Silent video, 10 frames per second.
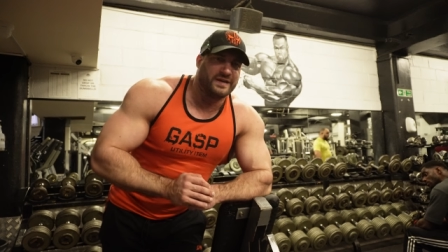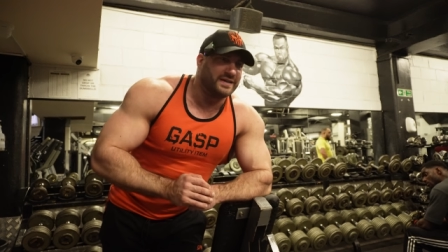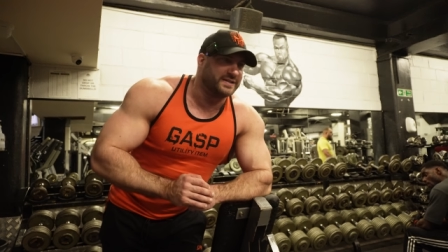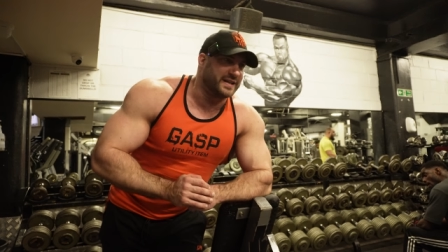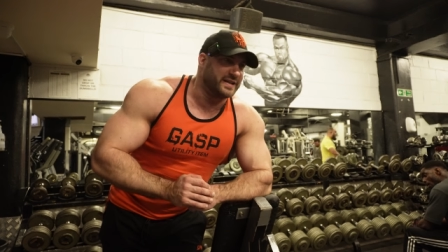
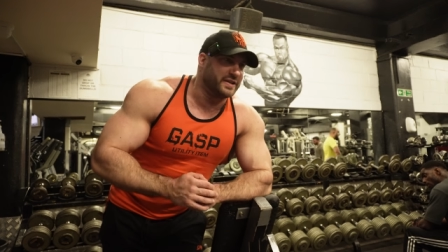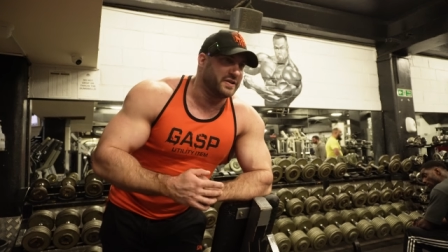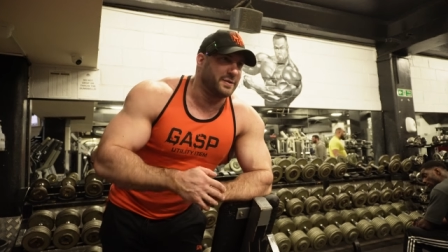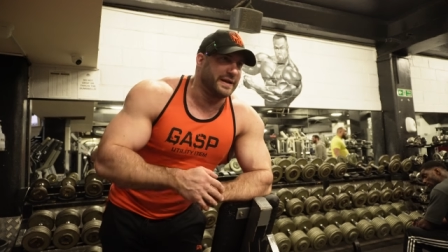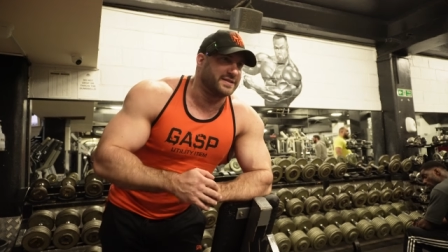Because then you can
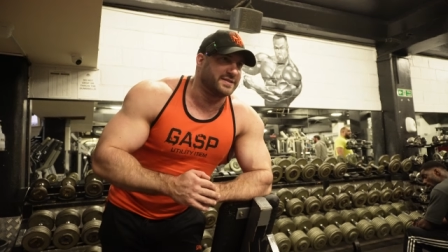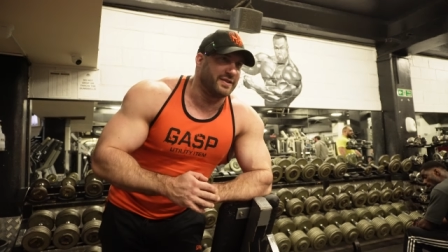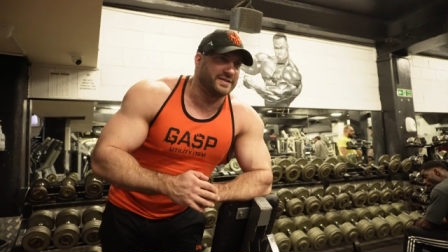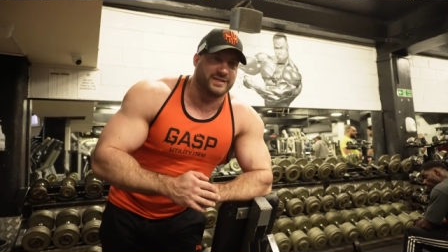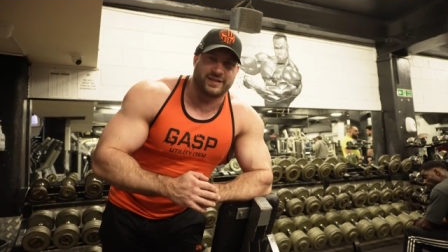do
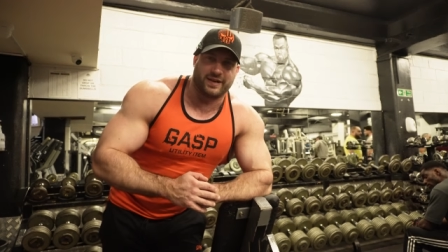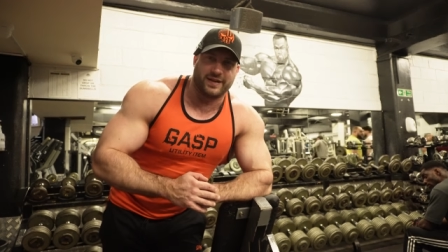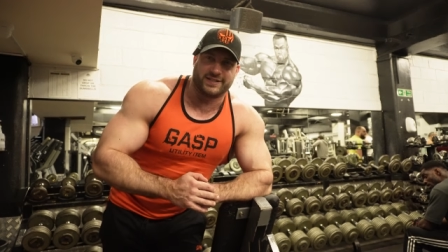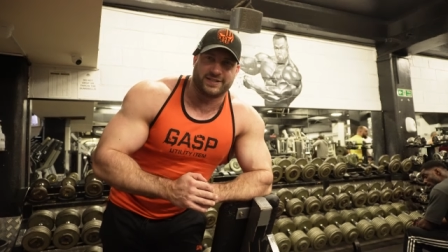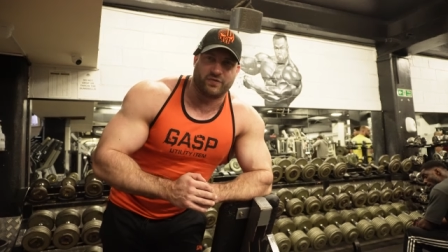exercises like
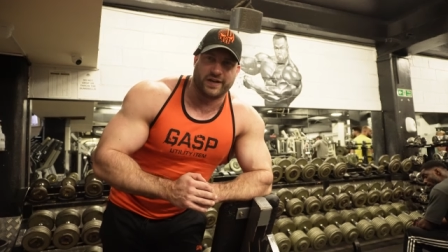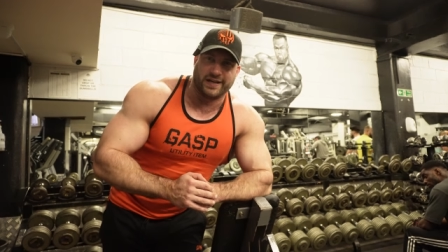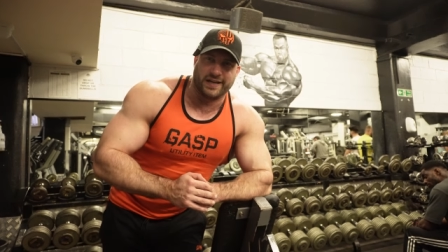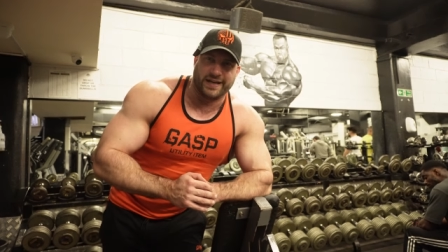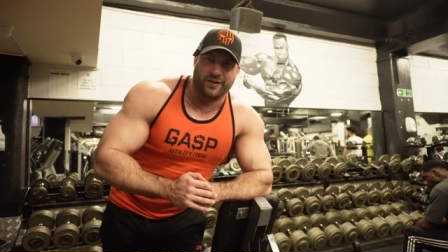this and
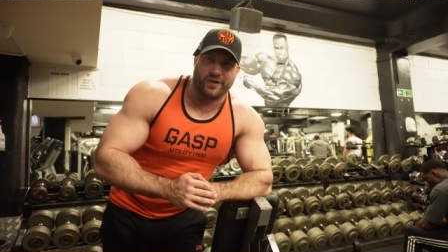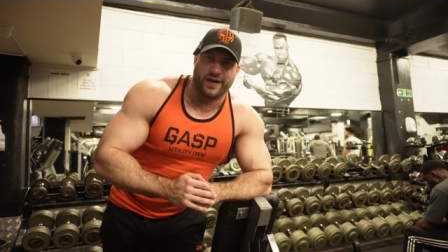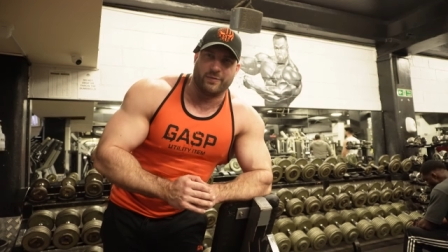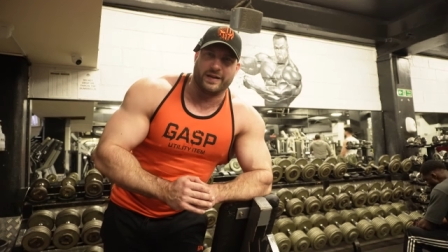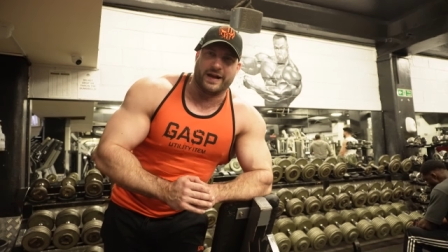really lean on
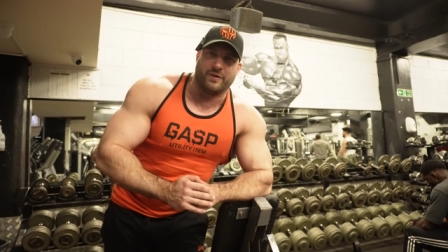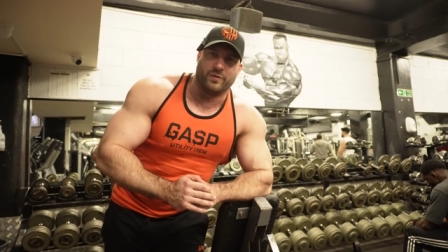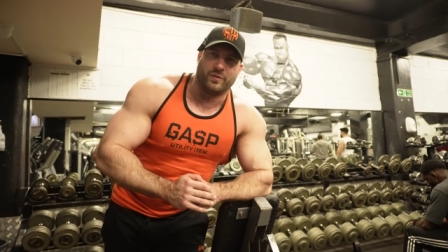it without